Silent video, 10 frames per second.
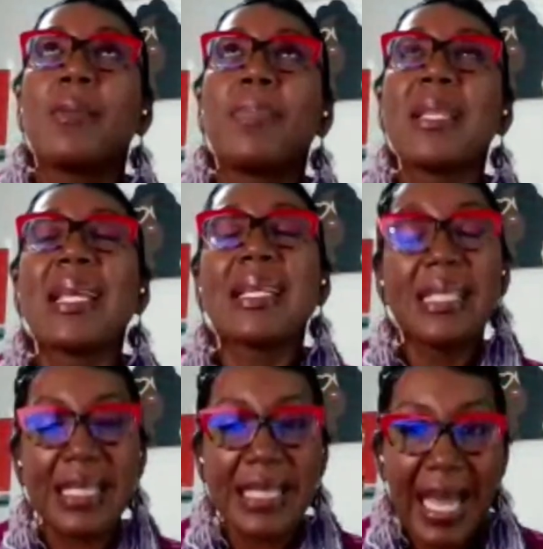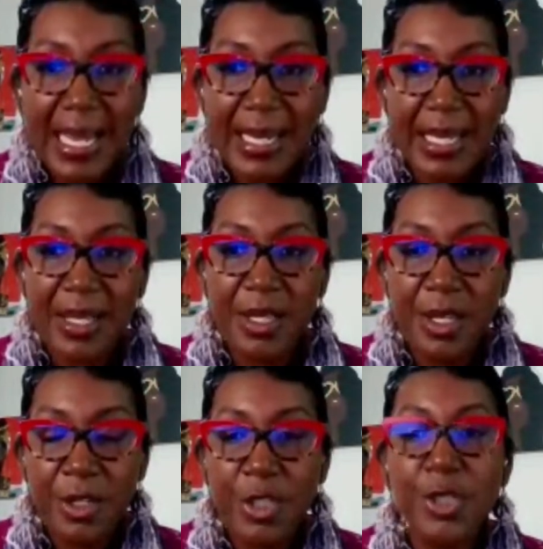been excited
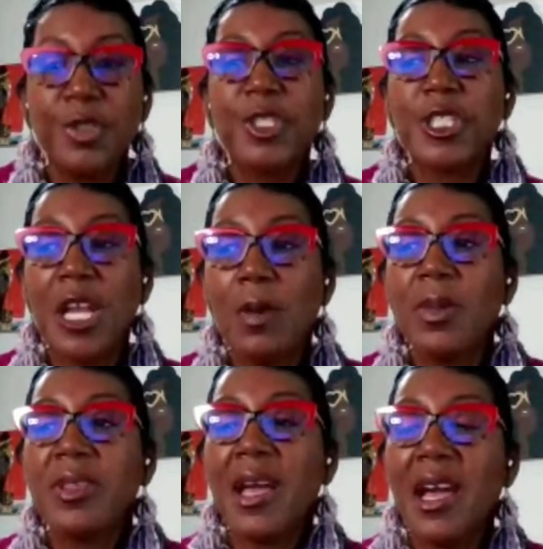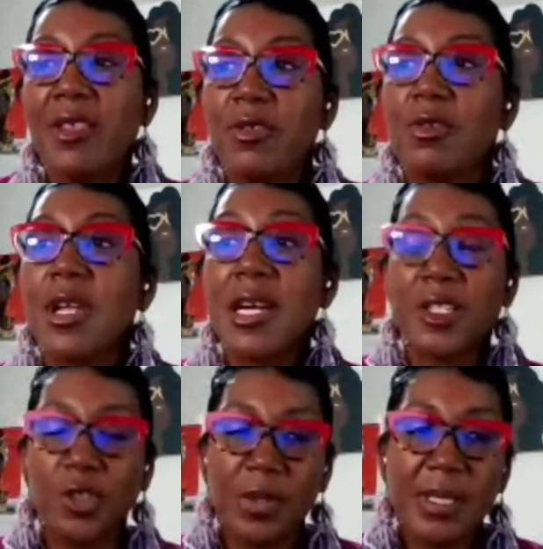to share with other
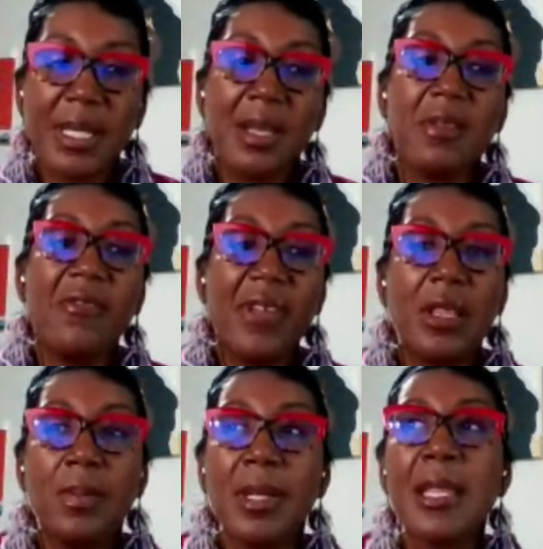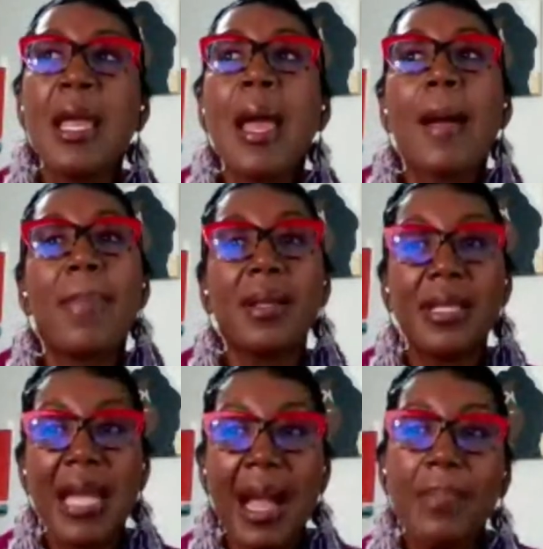countries and other fellow men about
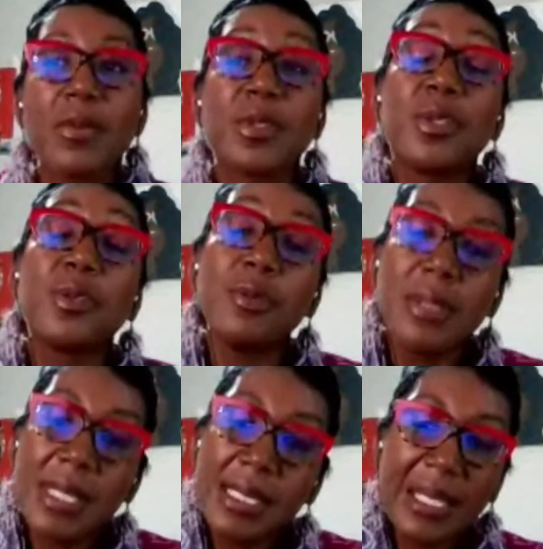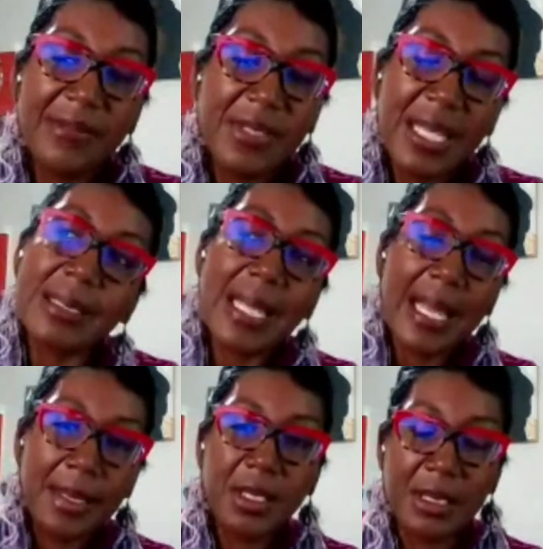the opportunities of
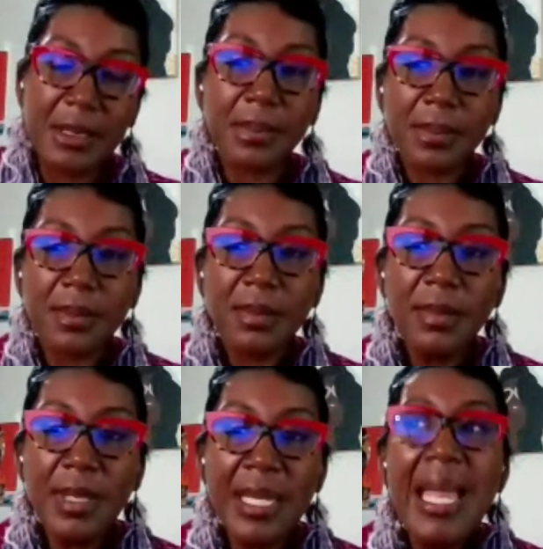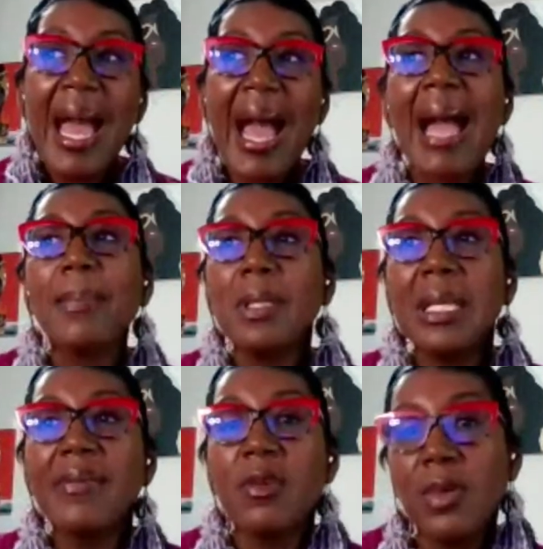technology. I
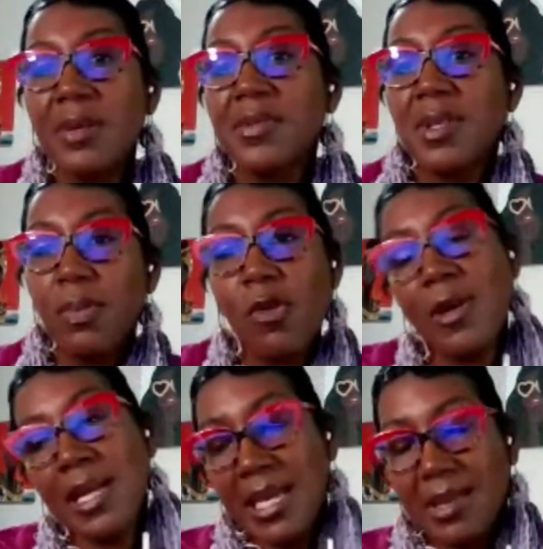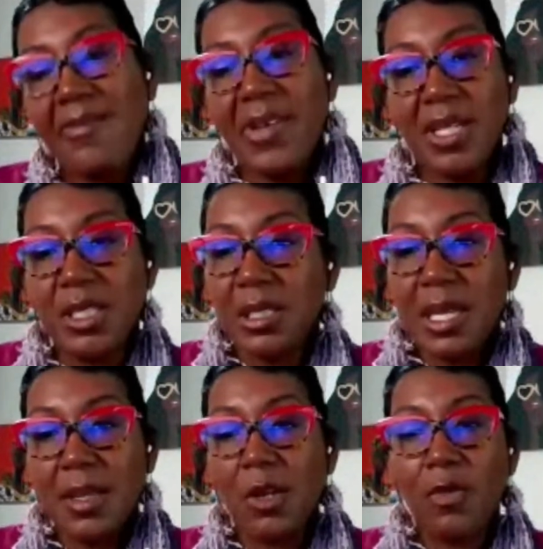believe he would have supported innovation
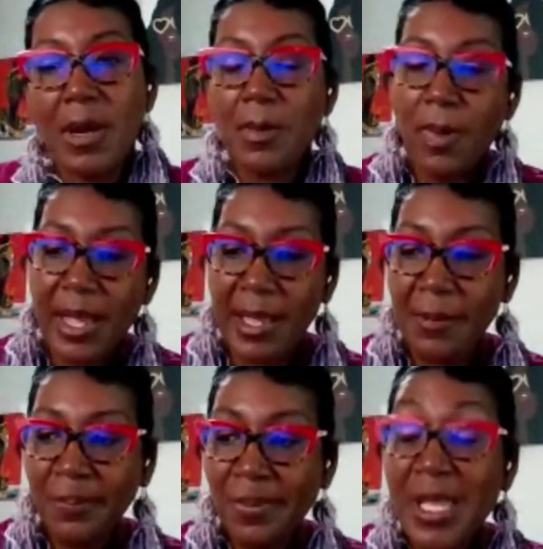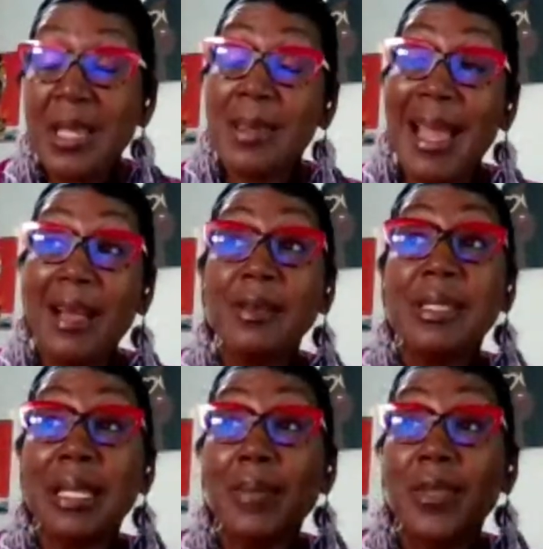in a great way. Now,
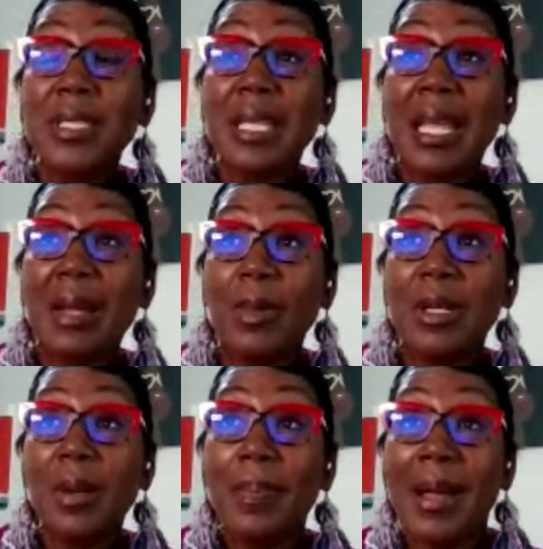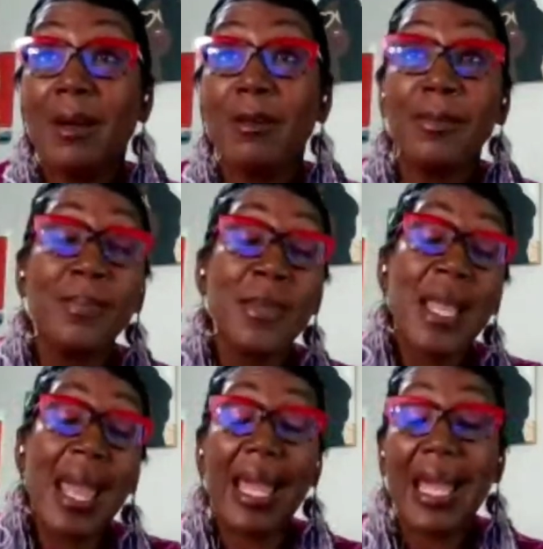some are saying, what about
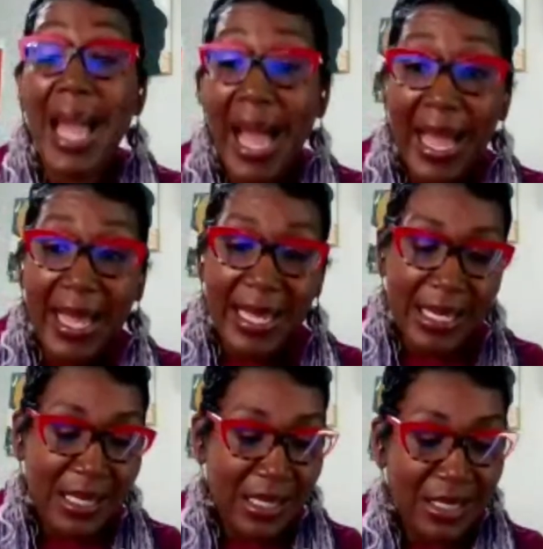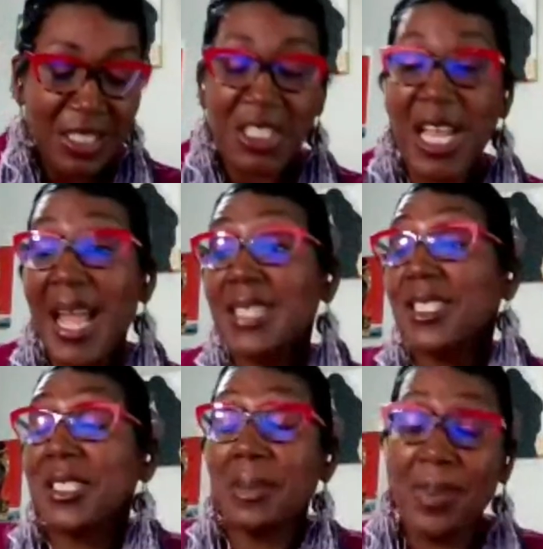AI, Chat
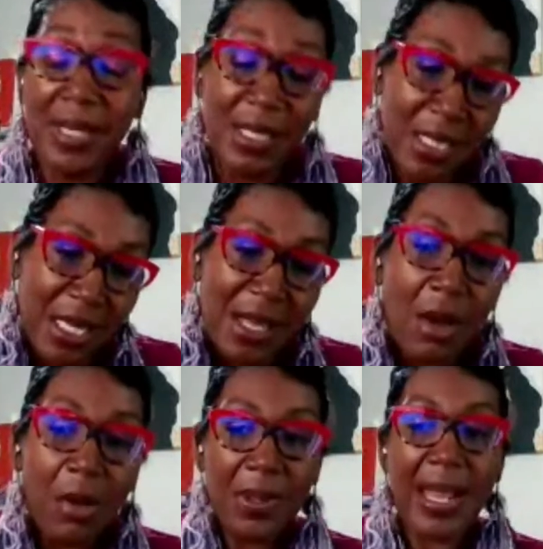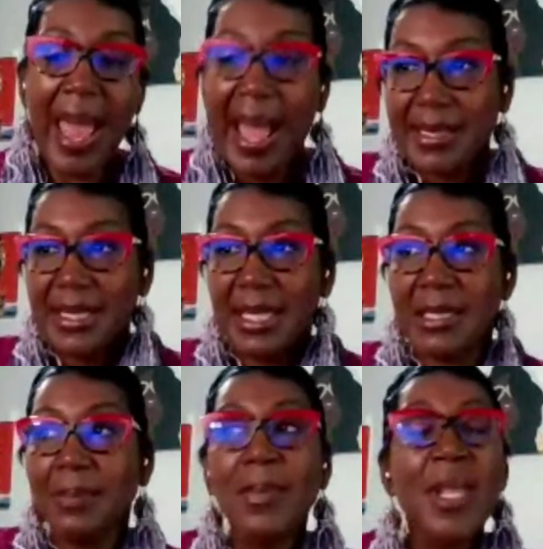GPT, open
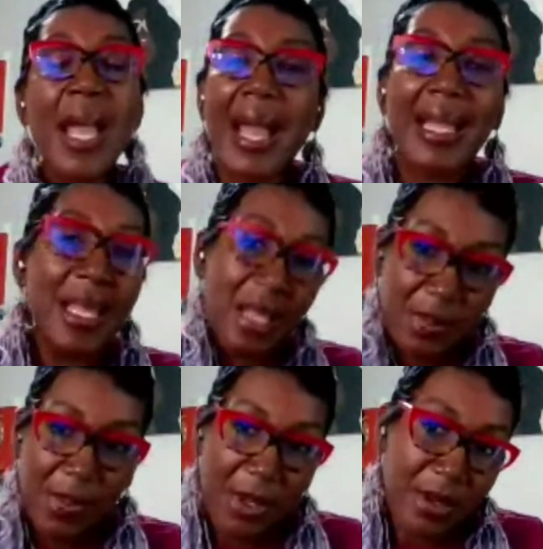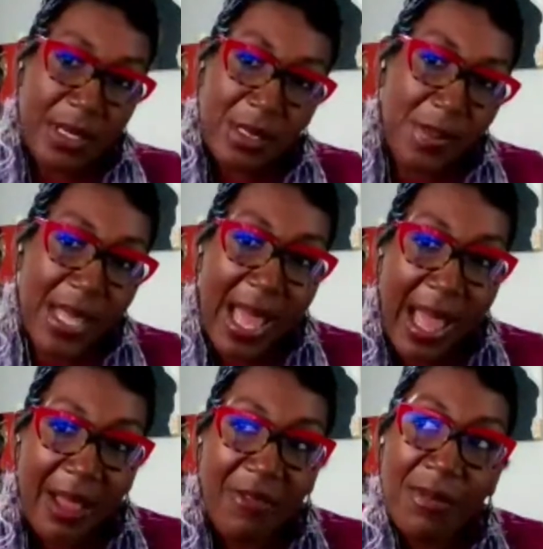access? I can't speak on his
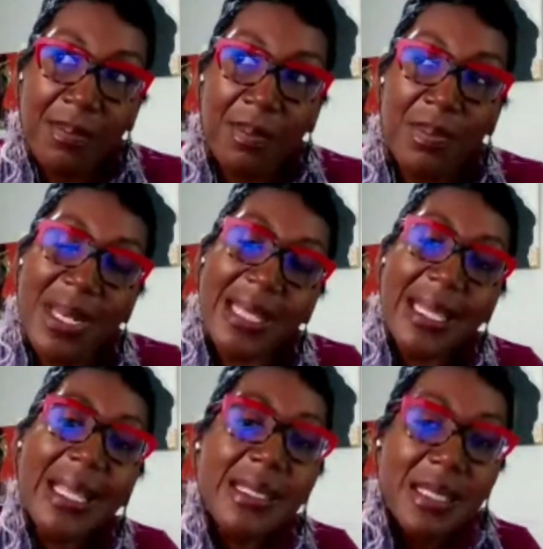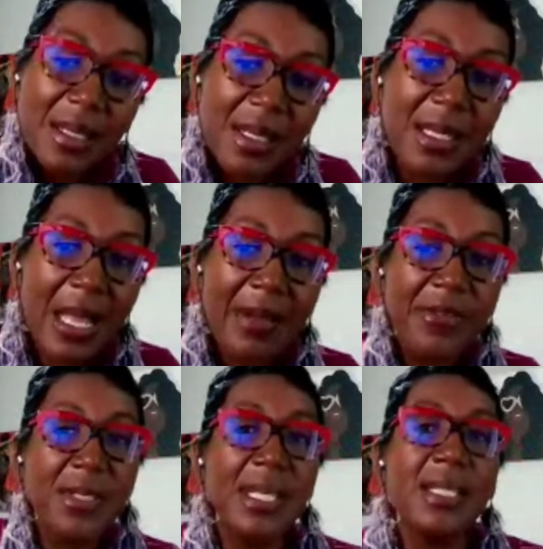behalf, but I think it's a good
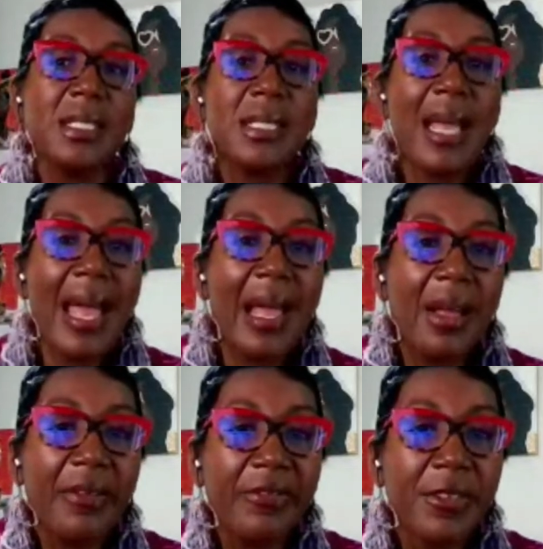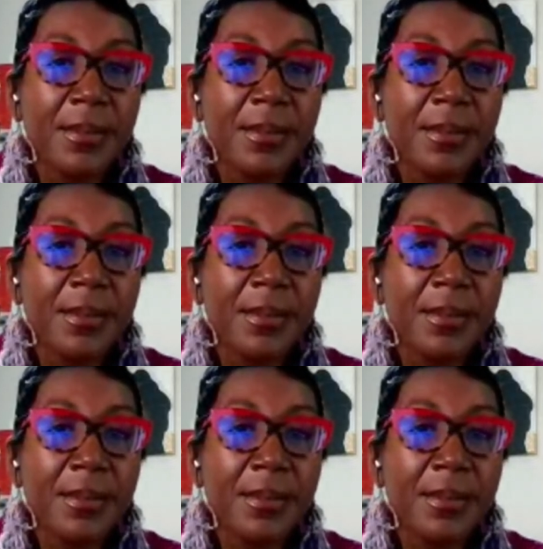conversation to have.